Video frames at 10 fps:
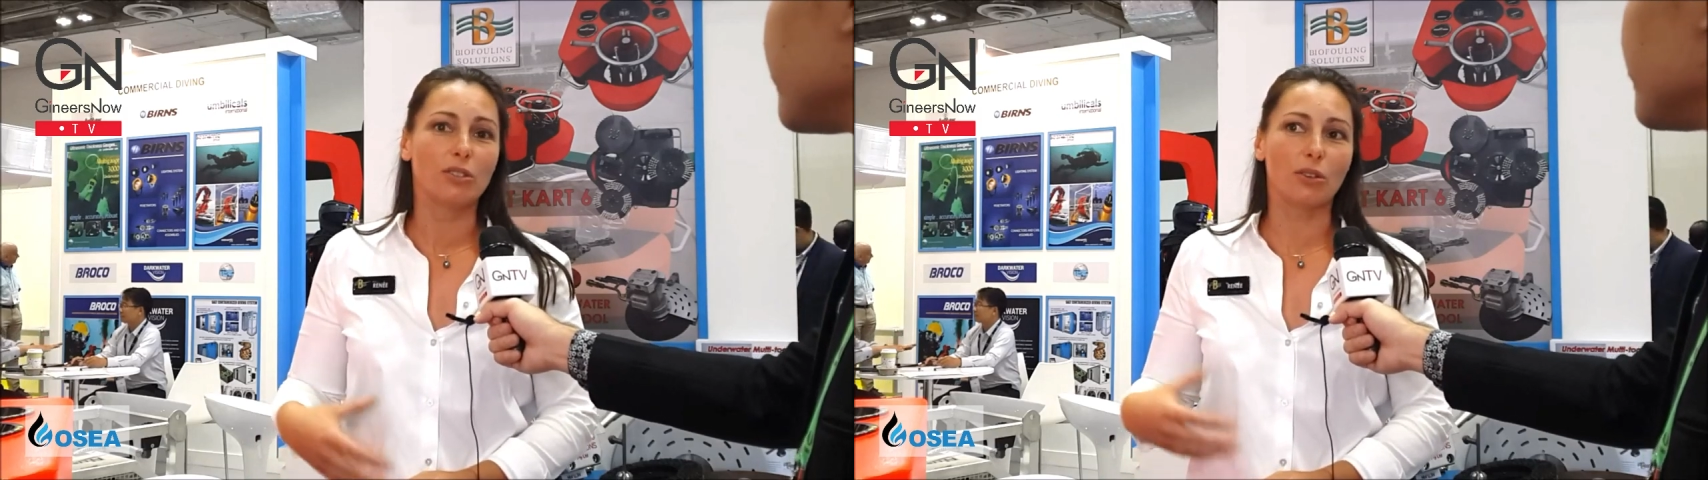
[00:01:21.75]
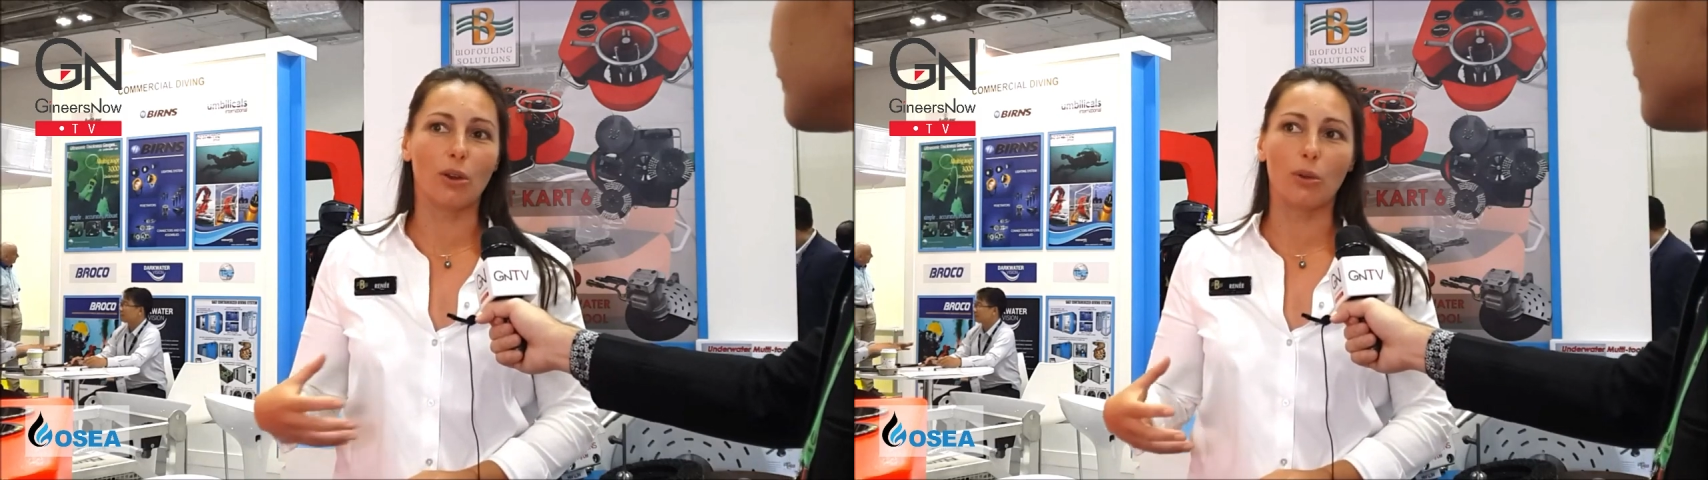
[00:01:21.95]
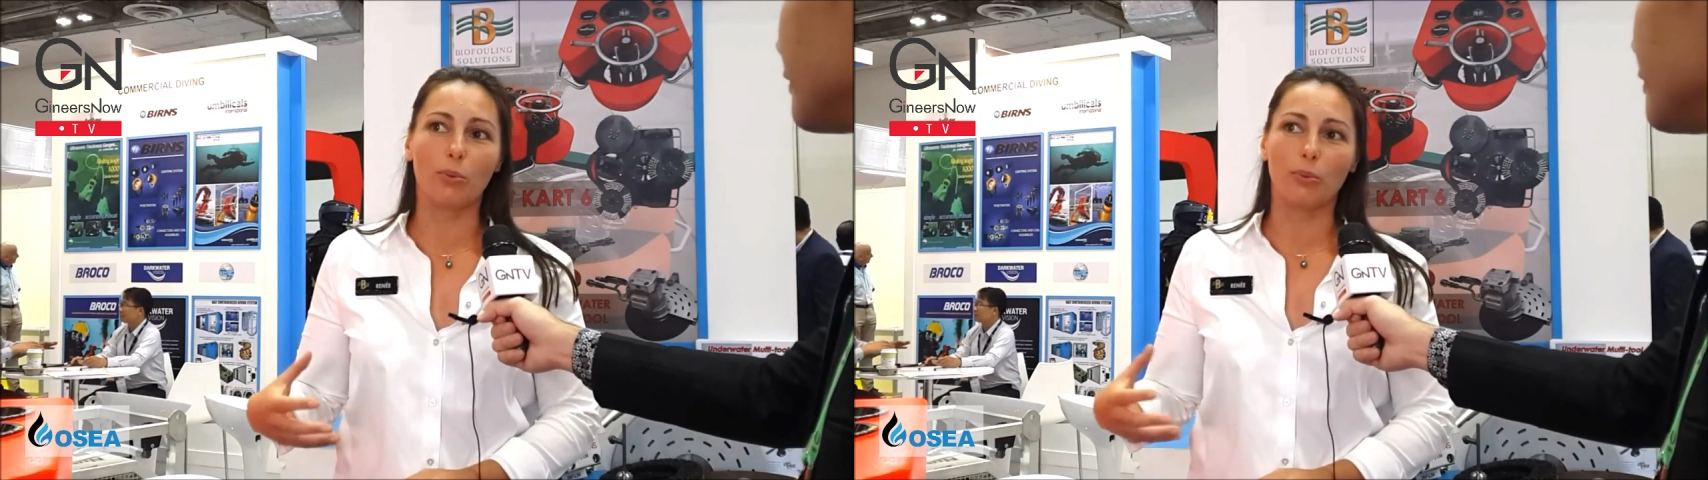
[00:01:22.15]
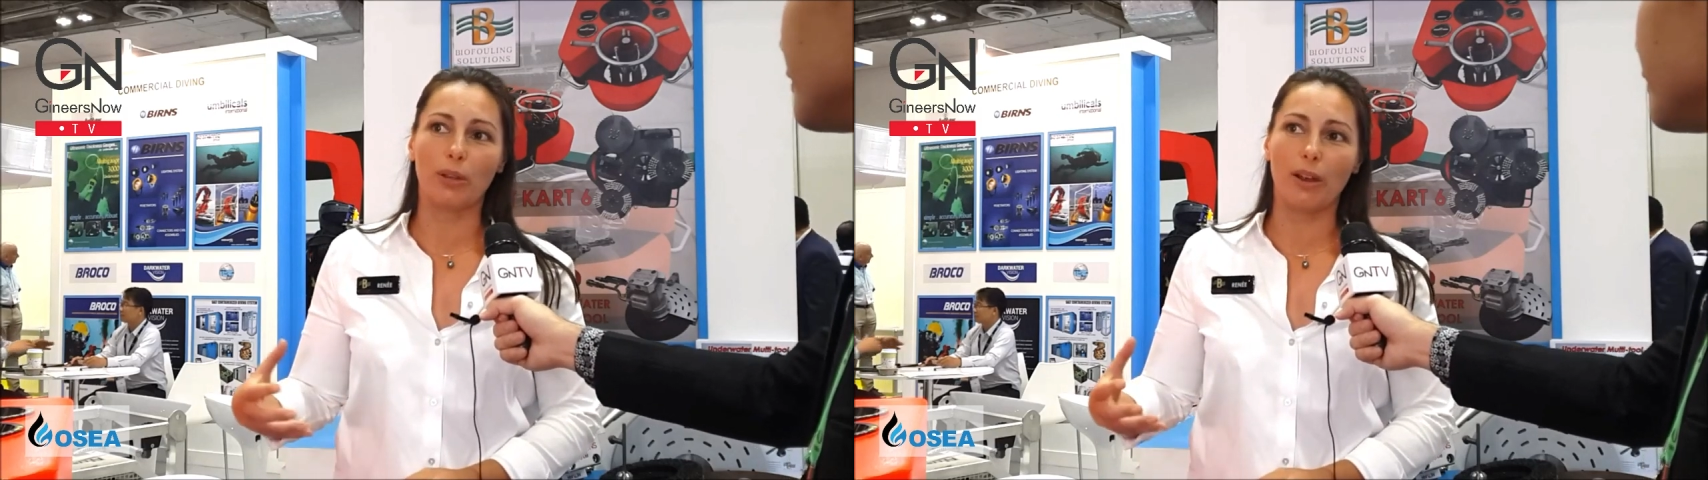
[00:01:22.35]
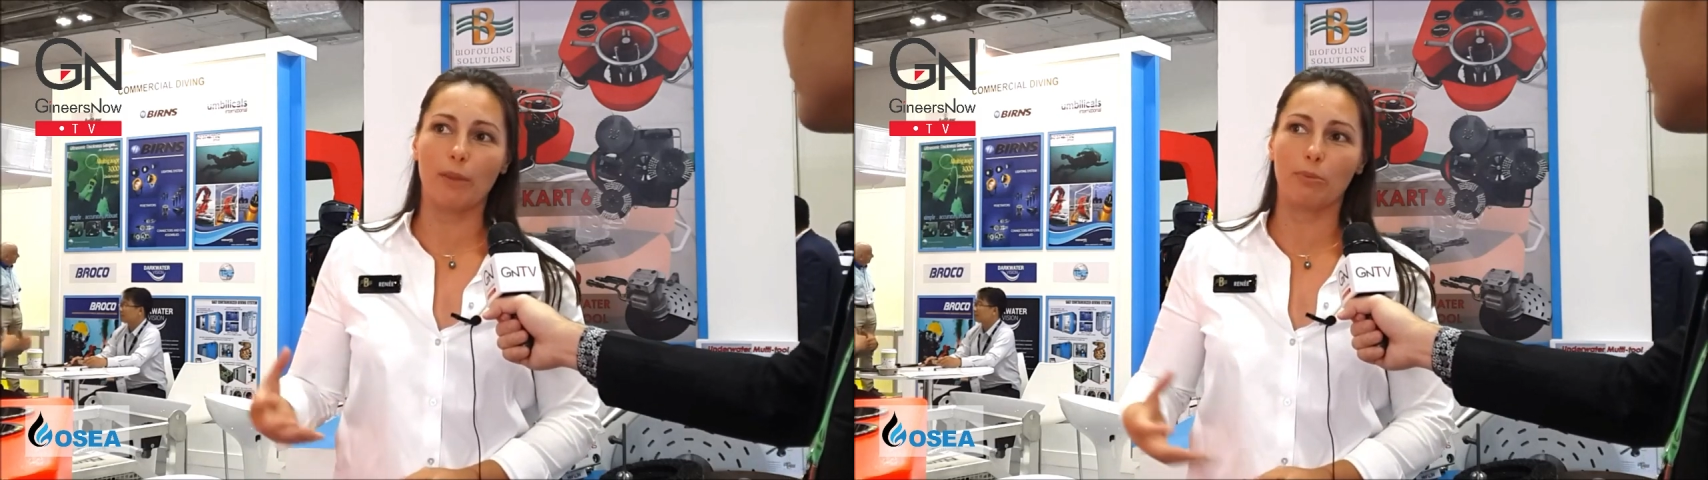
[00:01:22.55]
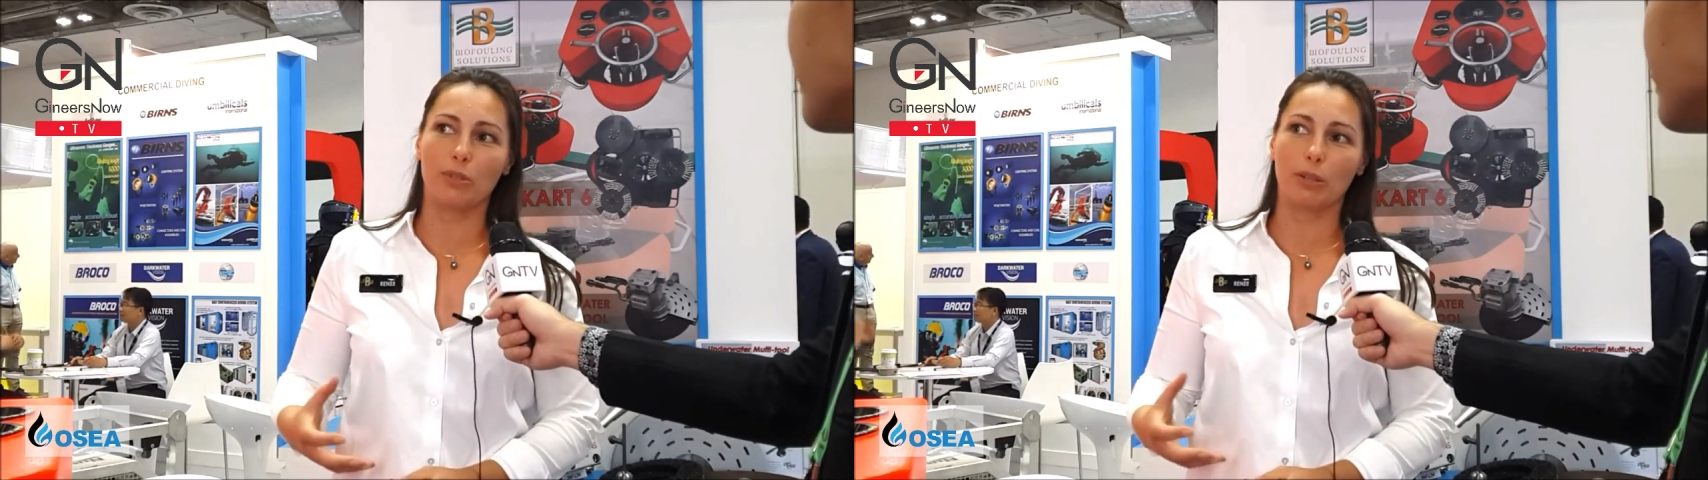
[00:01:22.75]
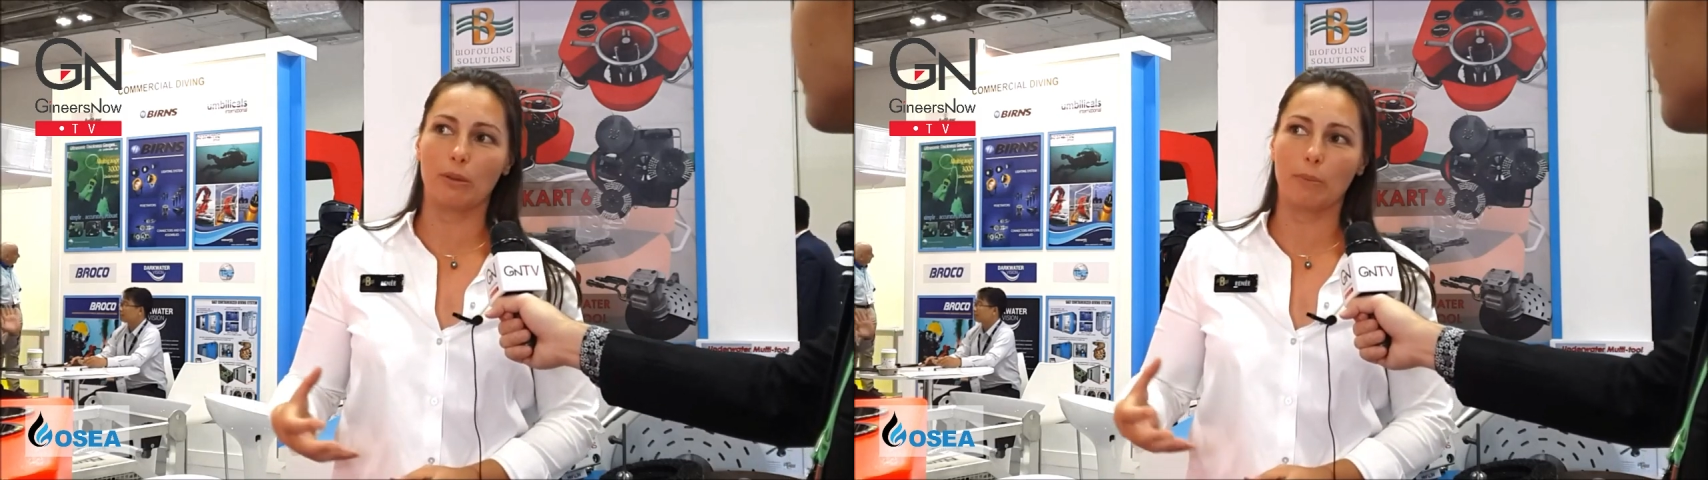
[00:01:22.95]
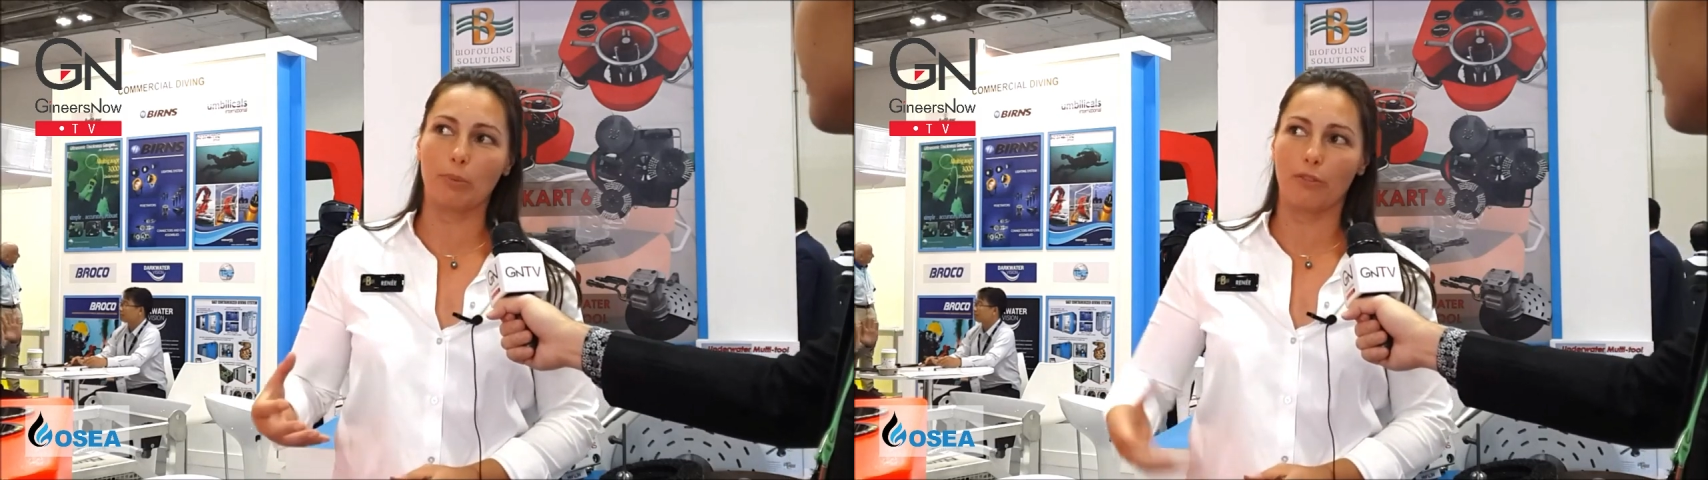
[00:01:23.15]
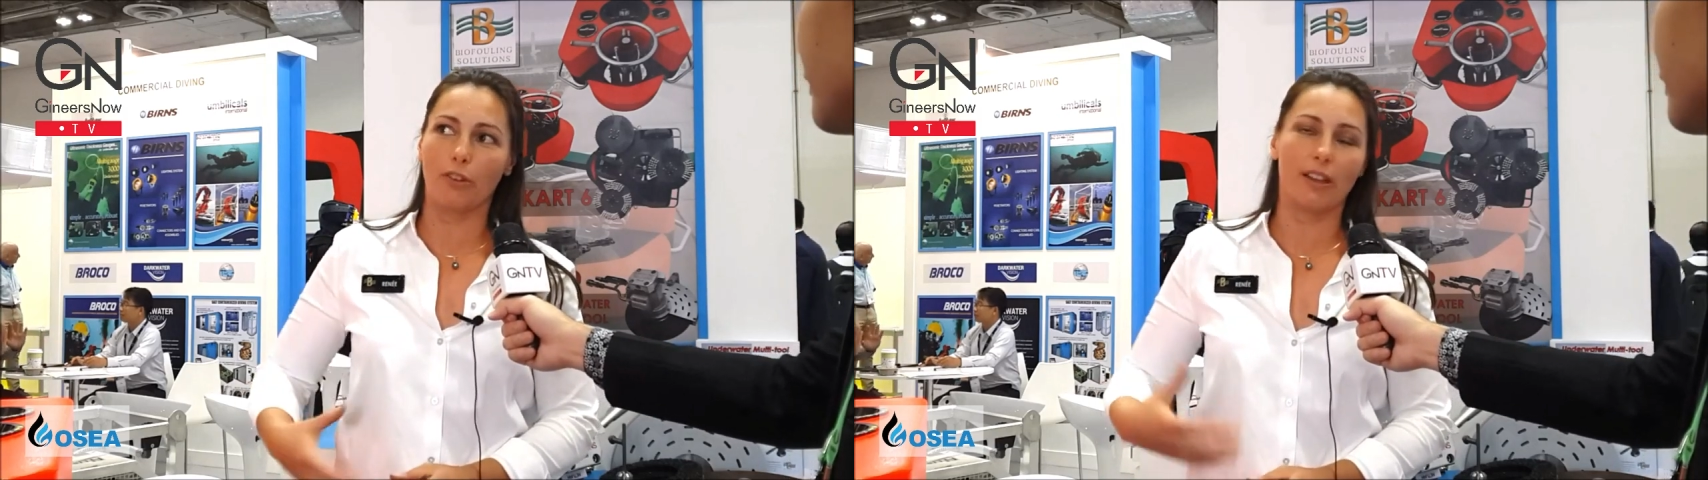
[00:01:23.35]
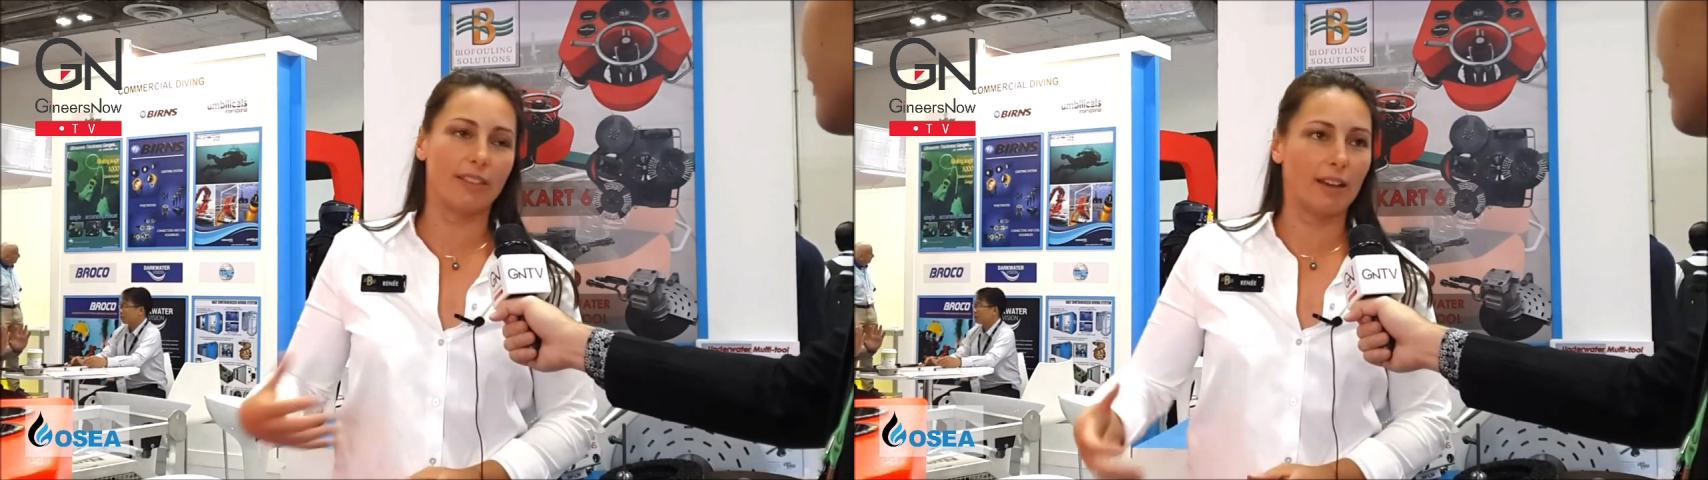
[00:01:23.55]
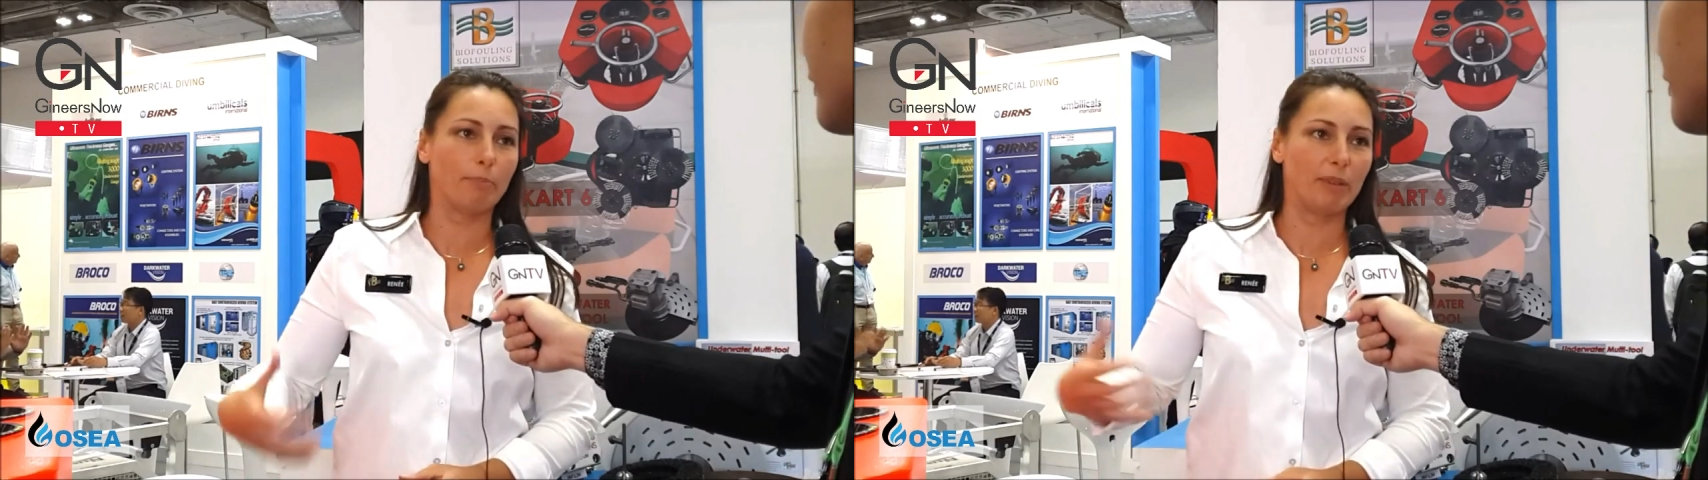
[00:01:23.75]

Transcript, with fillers: So we're able to provide that